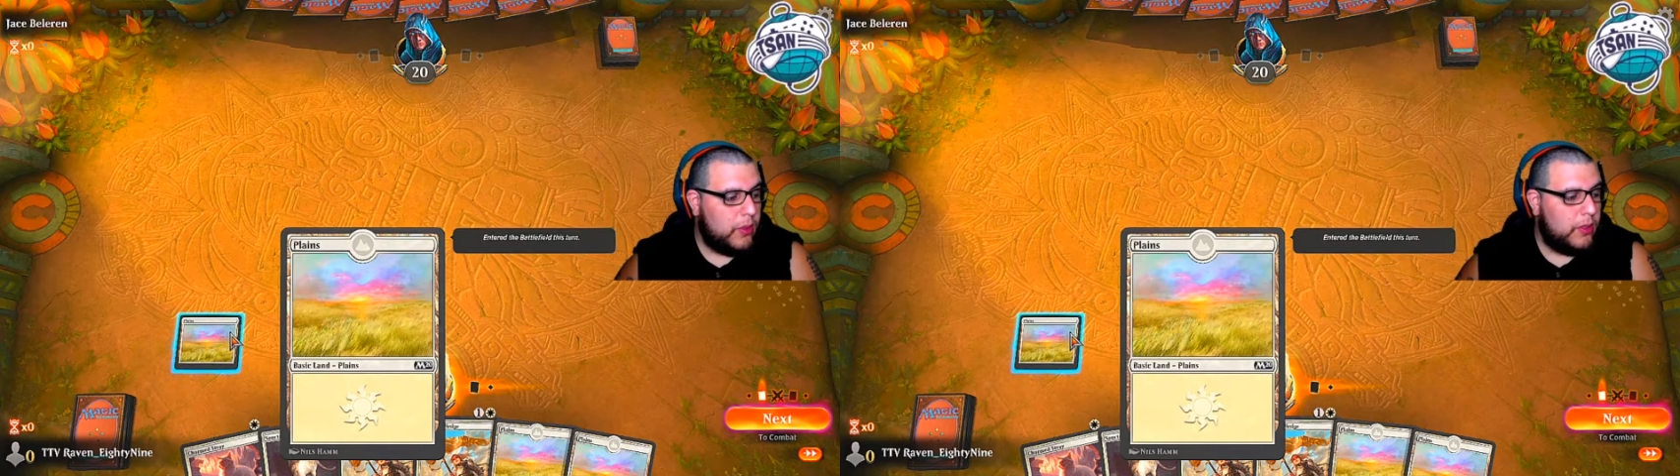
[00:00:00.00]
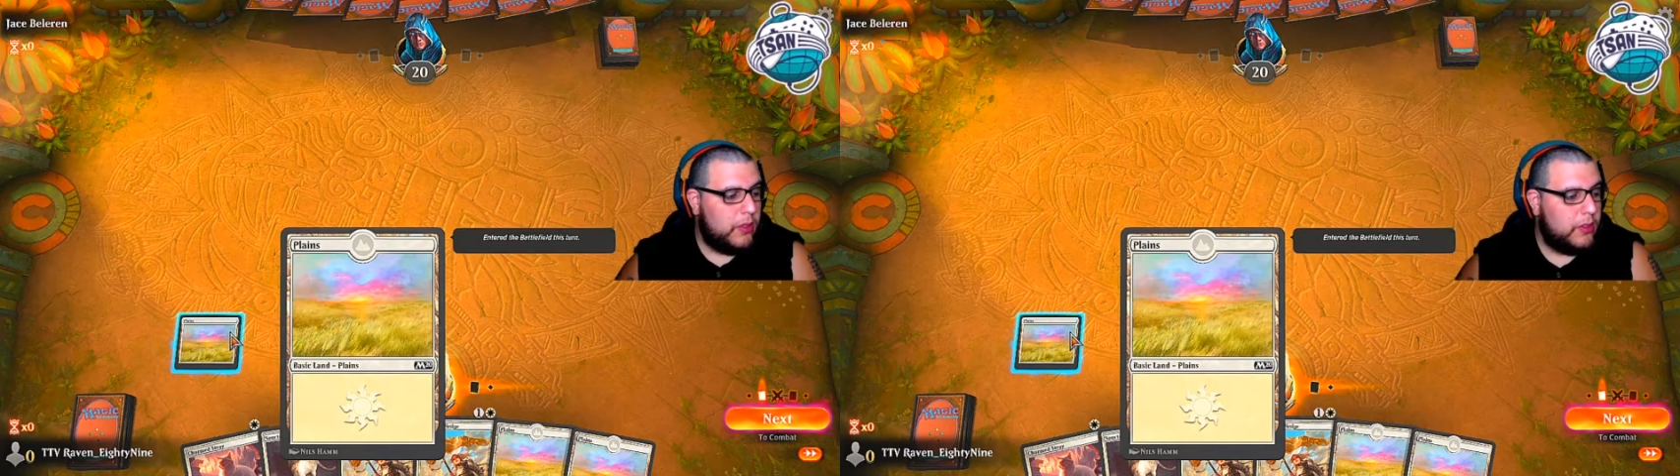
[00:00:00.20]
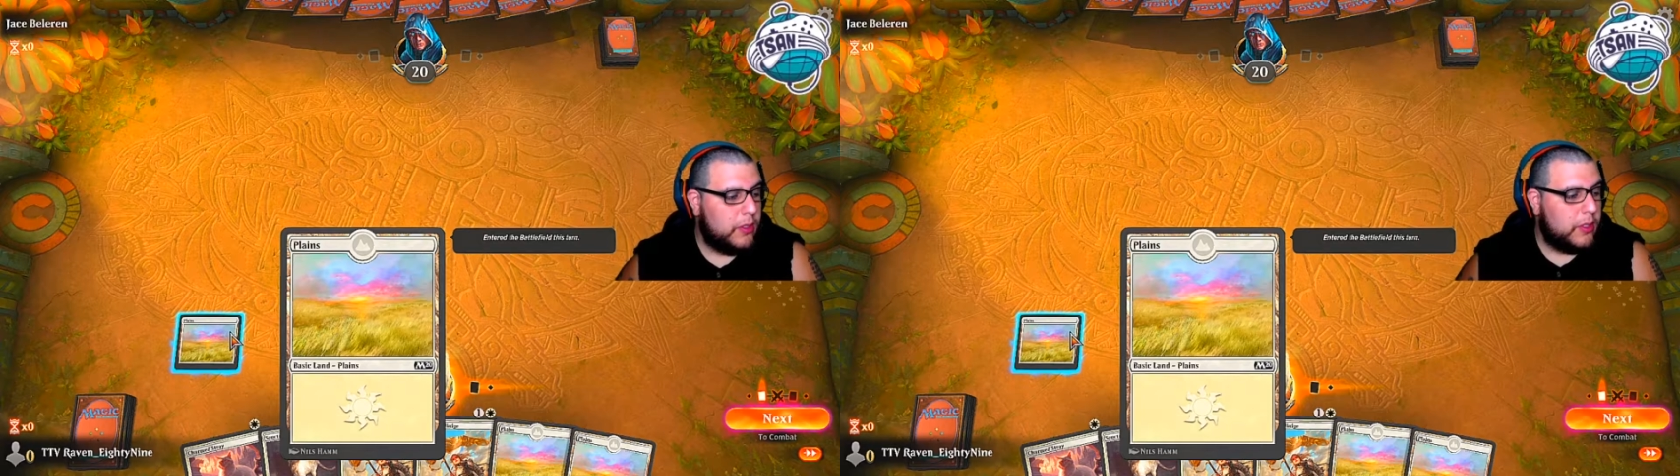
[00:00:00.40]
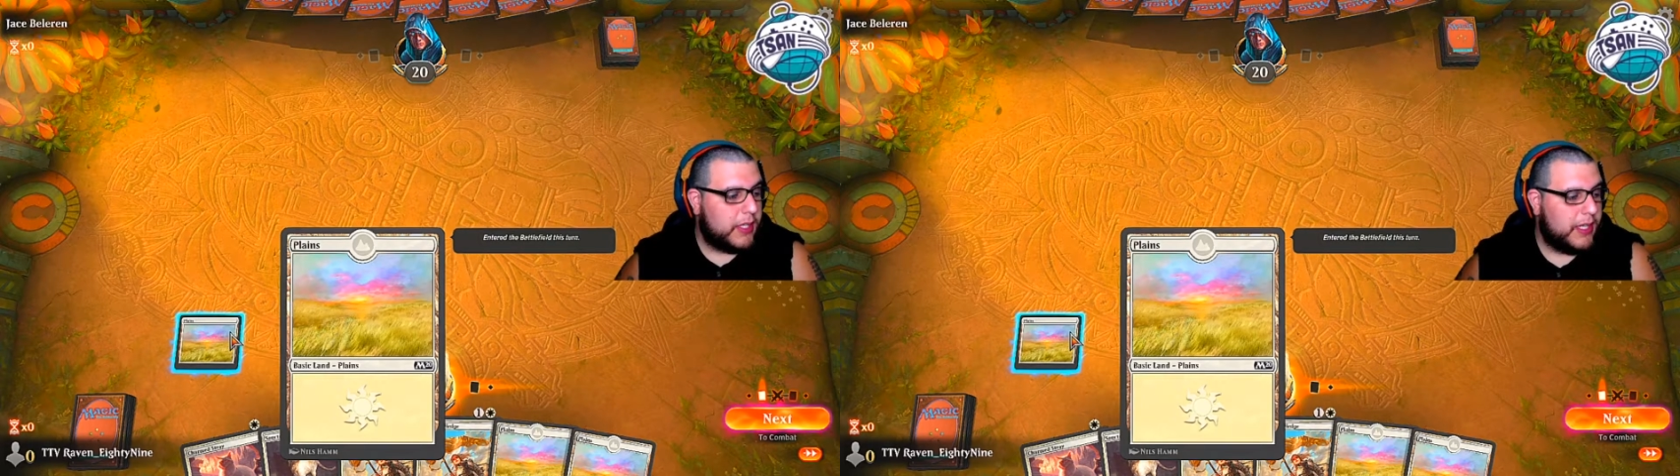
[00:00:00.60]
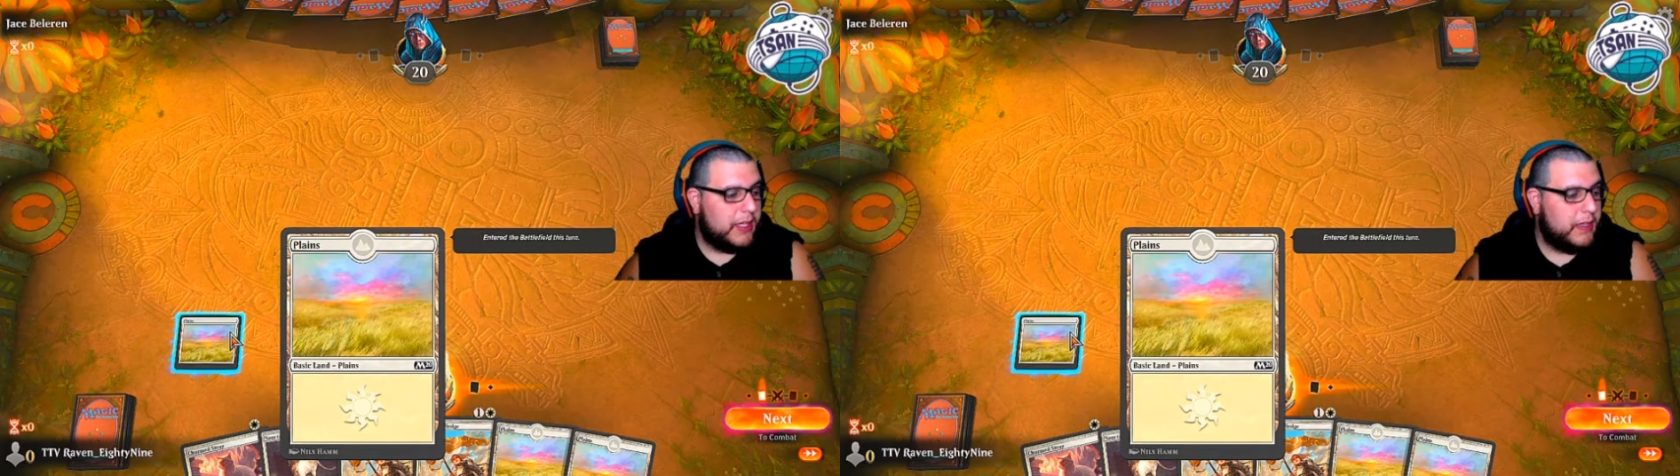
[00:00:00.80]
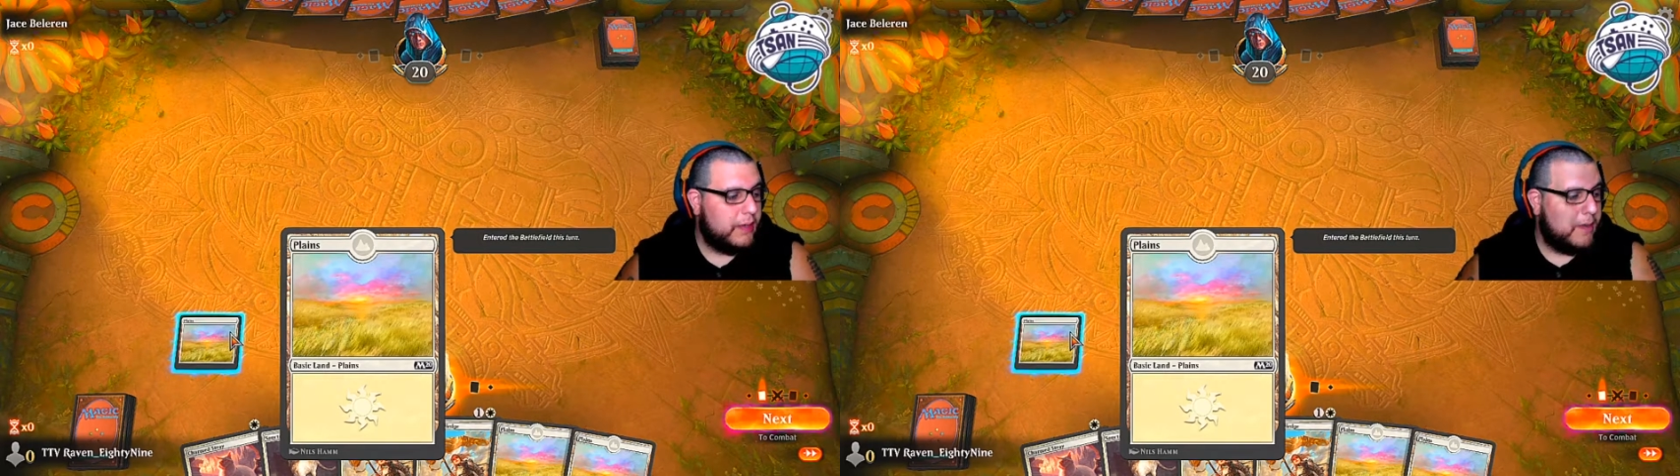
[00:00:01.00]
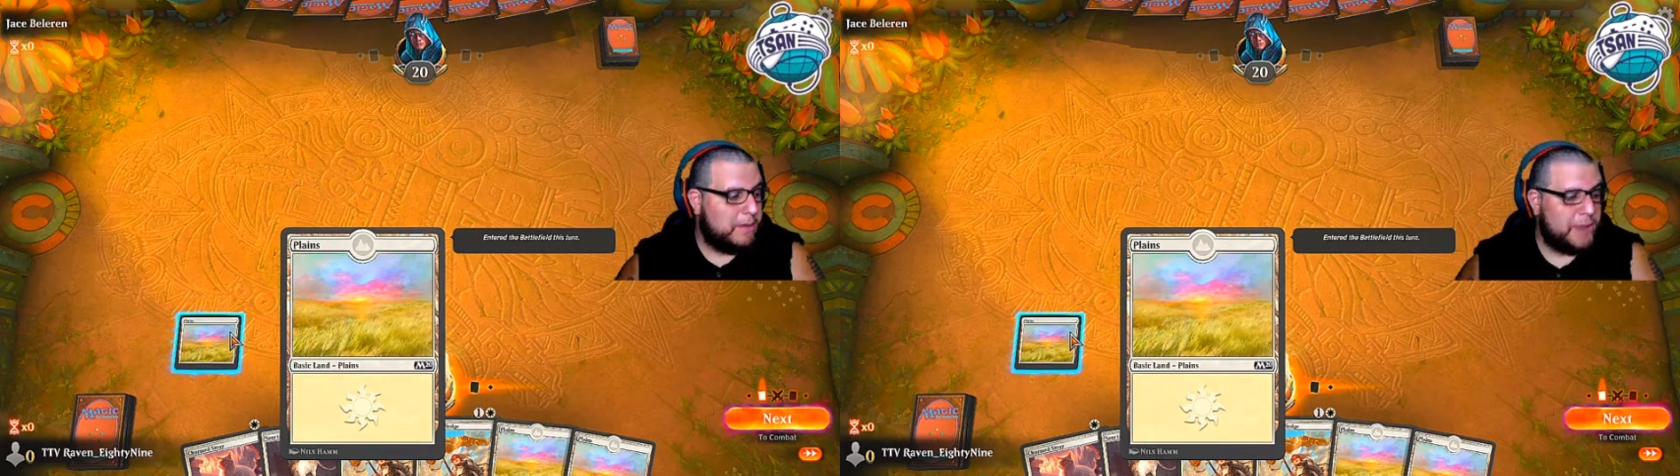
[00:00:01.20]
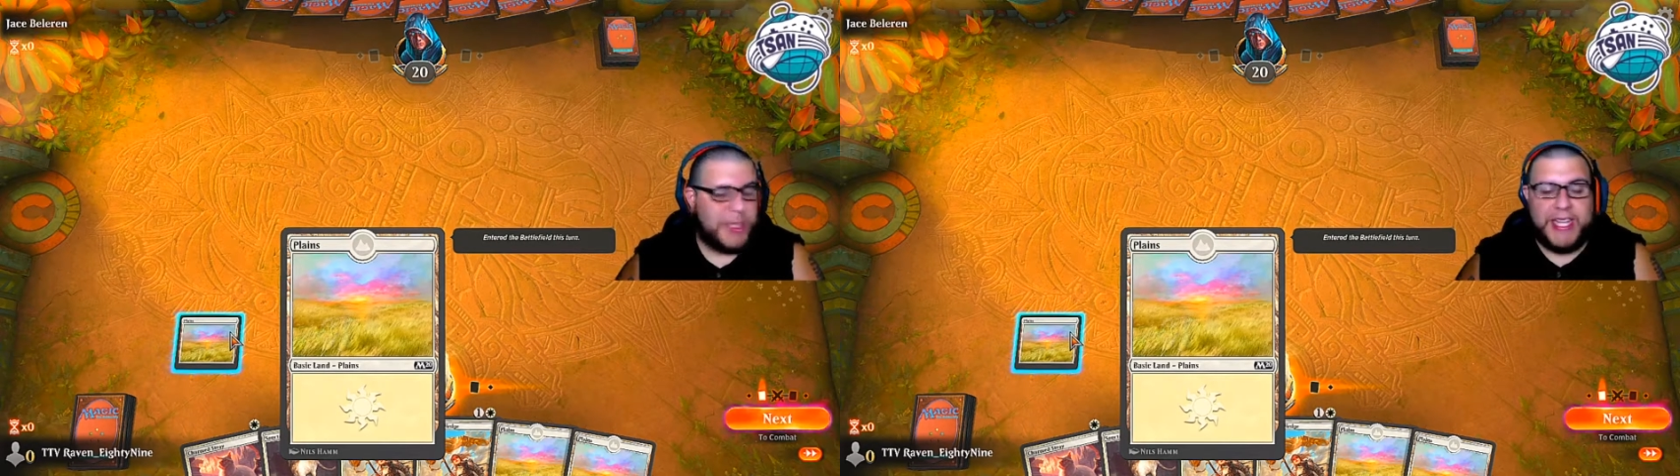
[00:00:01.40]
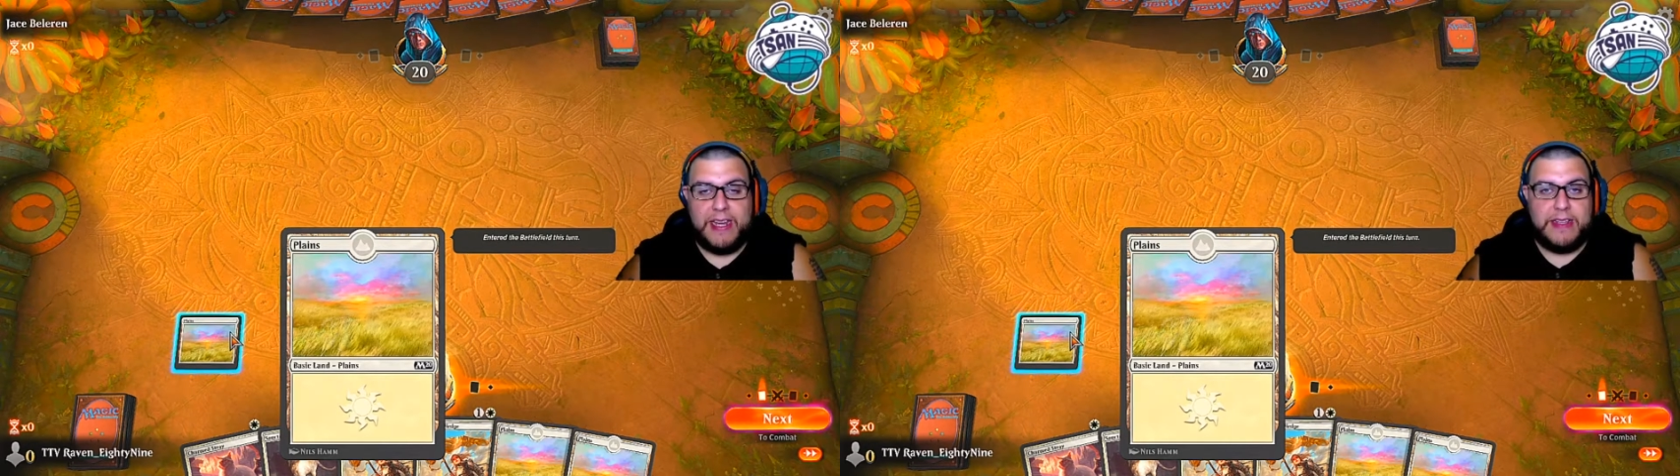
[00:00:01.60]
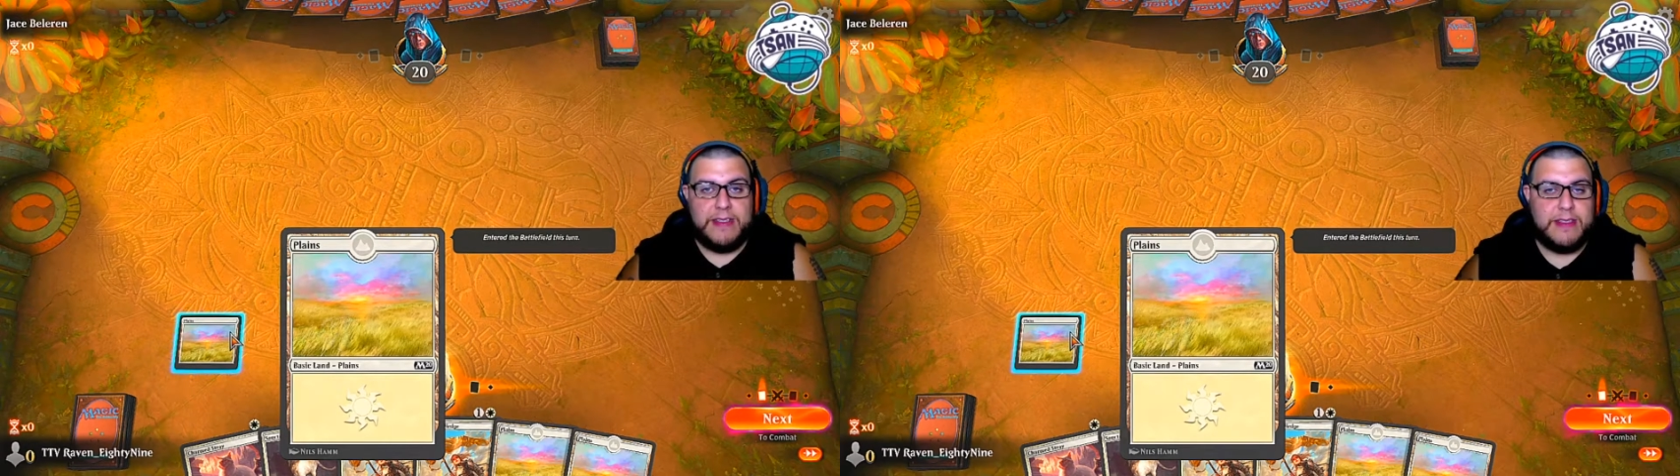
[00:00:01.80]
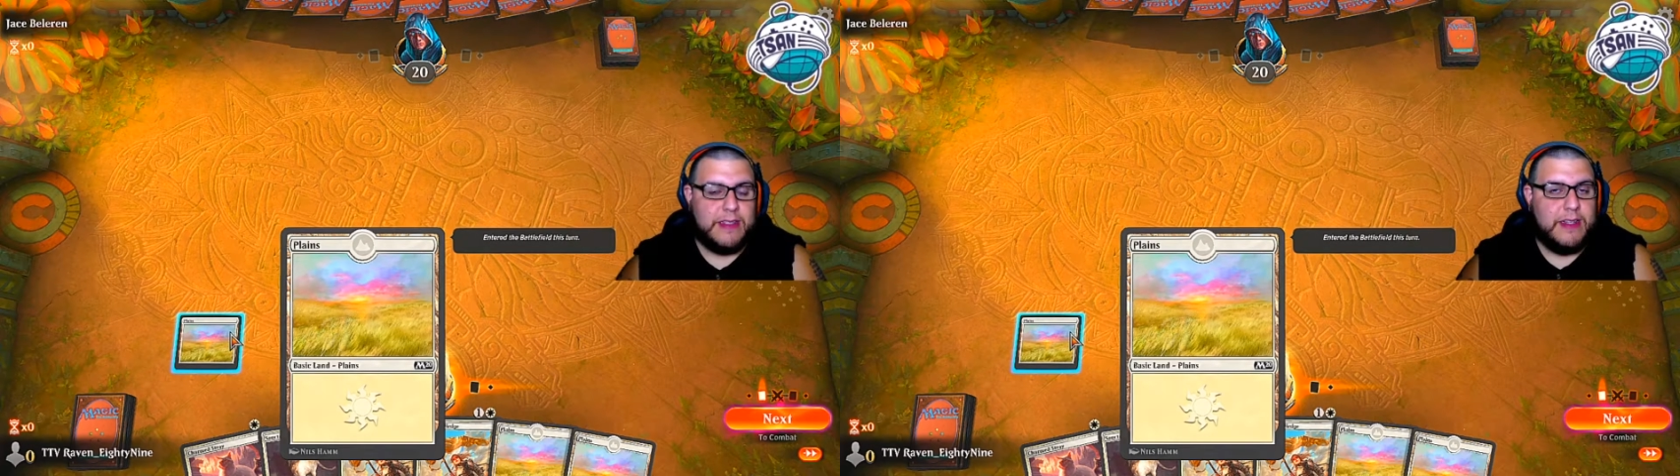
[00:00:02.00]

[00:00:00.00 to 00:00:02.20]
looking plains